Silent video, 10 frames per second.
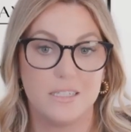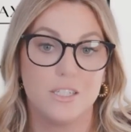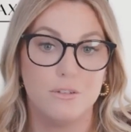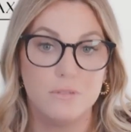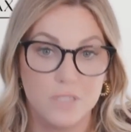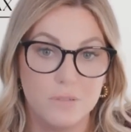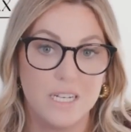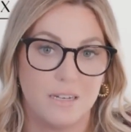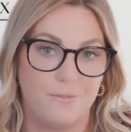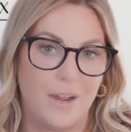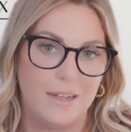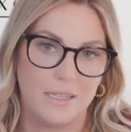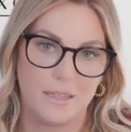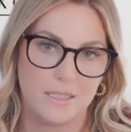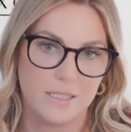So you do need to file
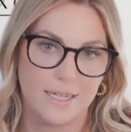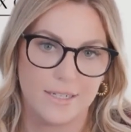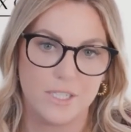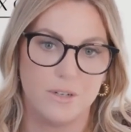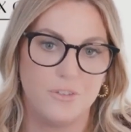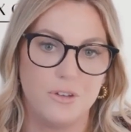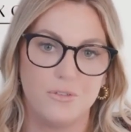it this year. So if you've